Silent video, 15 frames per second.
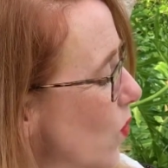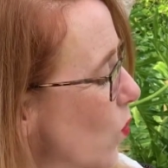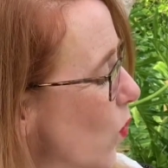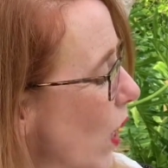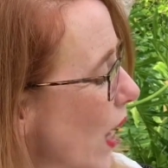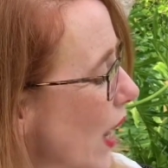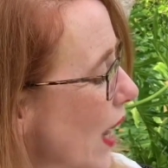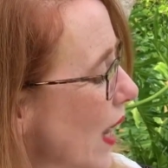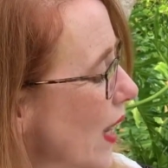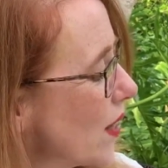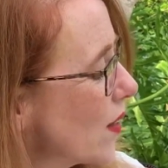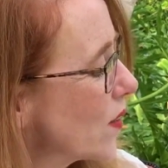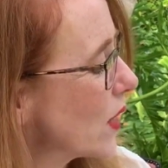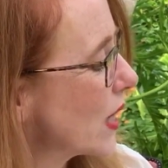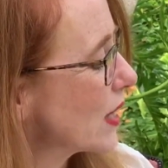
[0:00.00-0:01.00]
away,
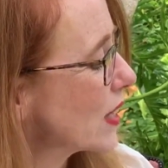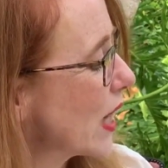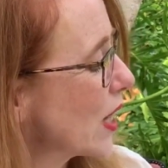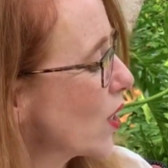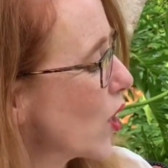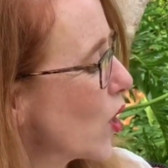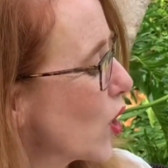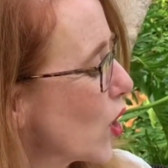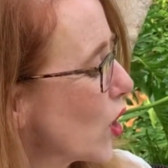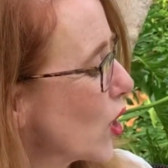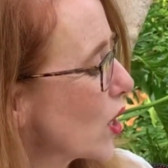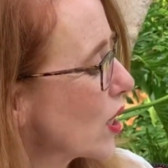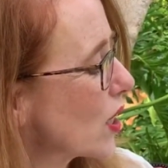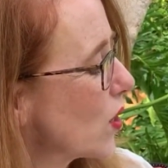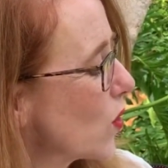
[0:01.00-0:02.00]
they take our
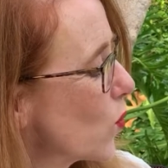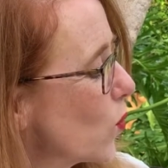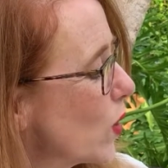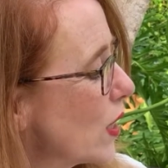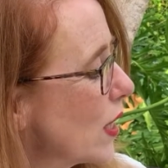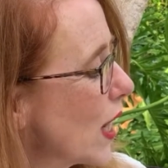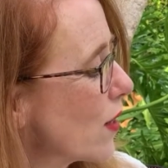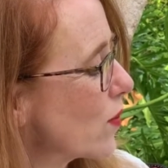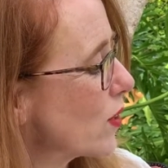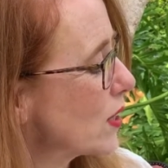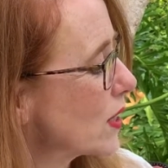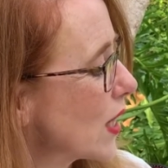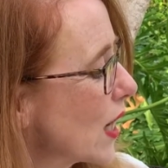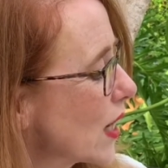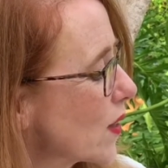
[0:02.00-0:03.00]
hook, we never
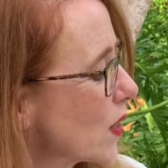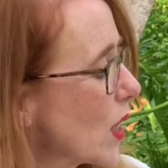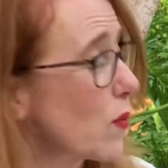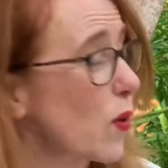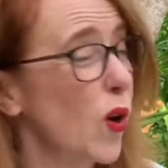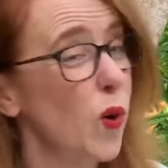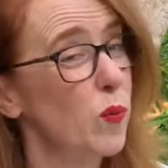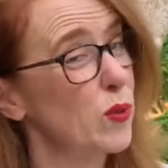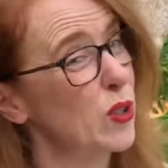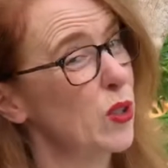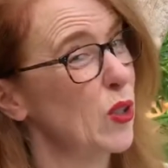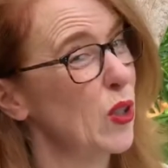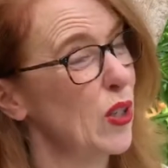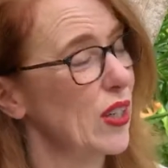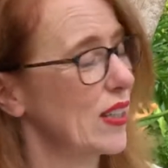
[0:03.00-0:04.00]
take them home to
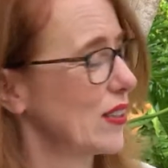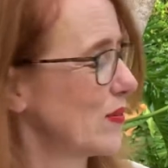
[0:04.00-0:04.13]
cook.